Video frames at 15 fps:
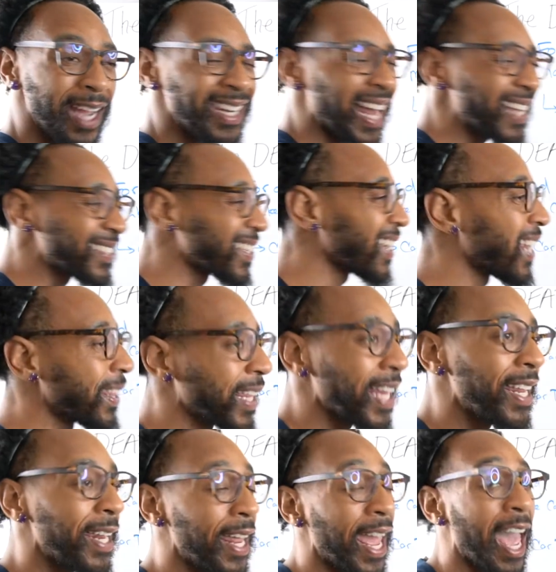Not saying that they
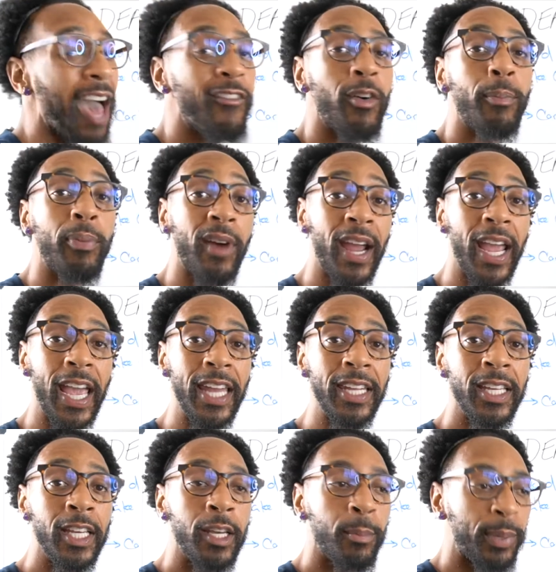didn't have a brand,
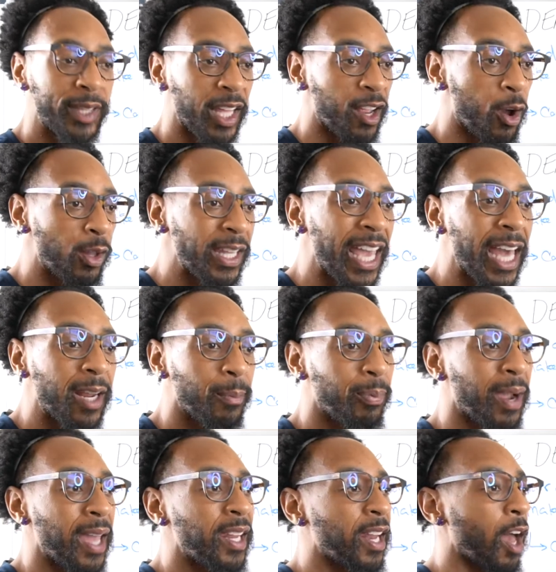but they only had a
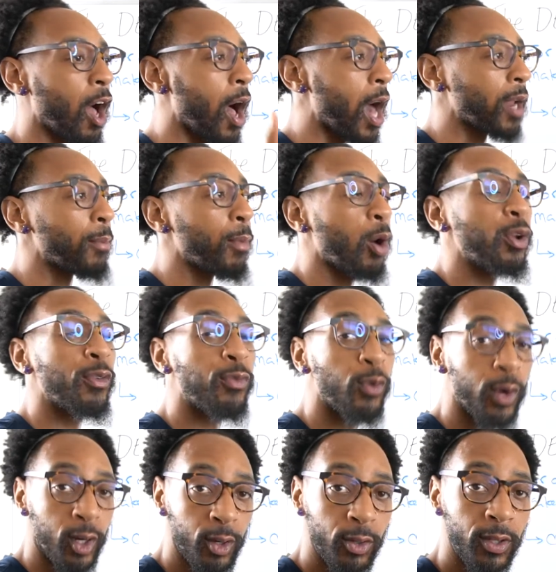brand in the automotive
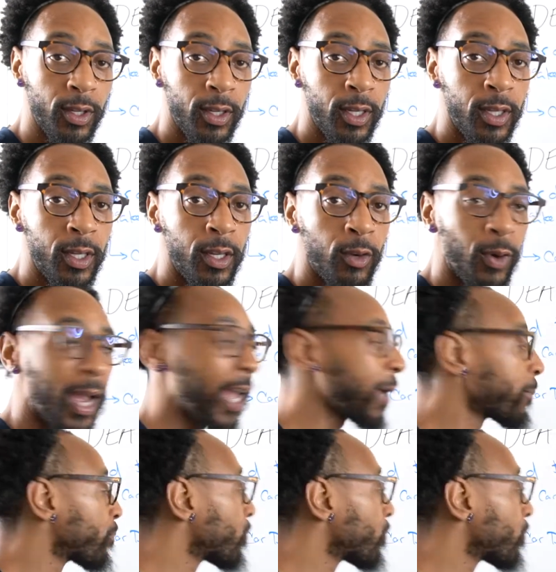world, right?